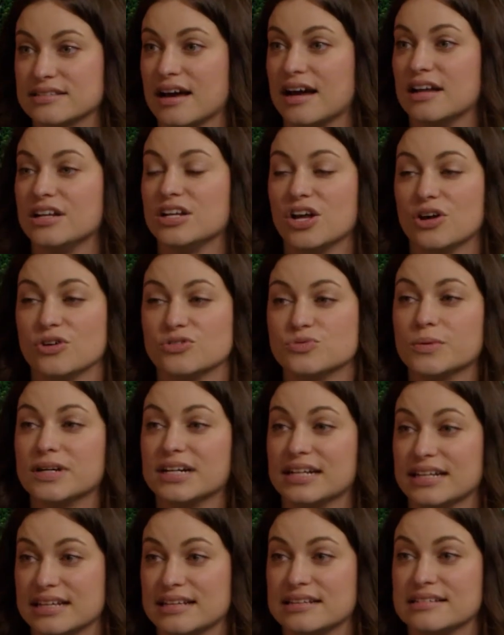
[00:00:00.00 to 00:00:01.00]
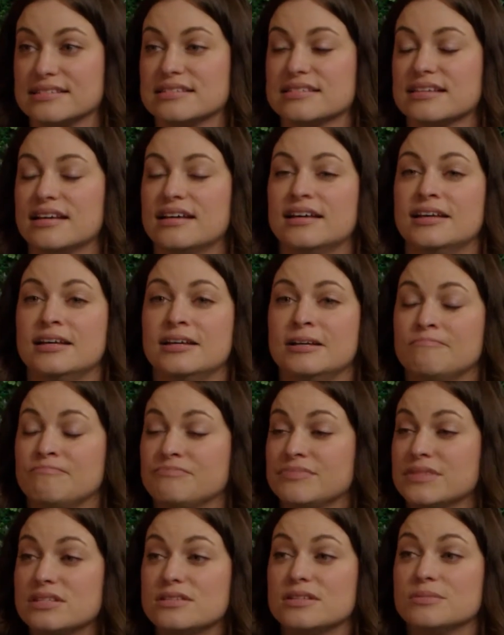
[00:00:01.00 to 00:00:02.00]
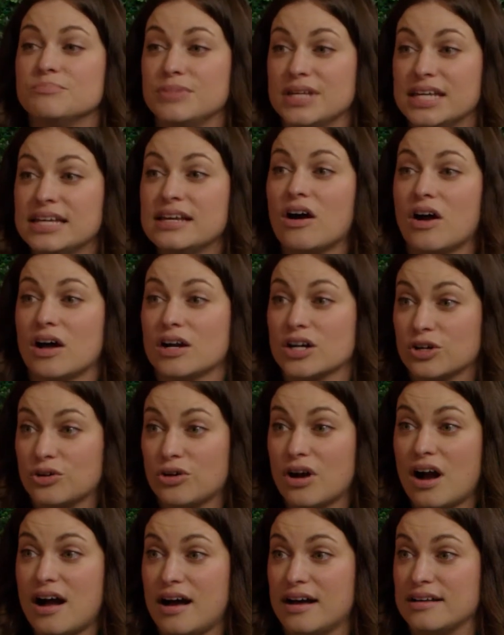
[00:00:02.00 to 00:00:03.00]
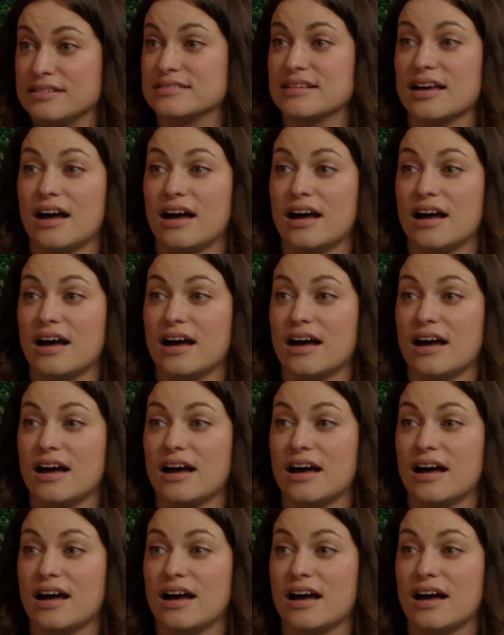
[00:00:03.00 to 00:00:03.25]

God knows what it is to be on a cross.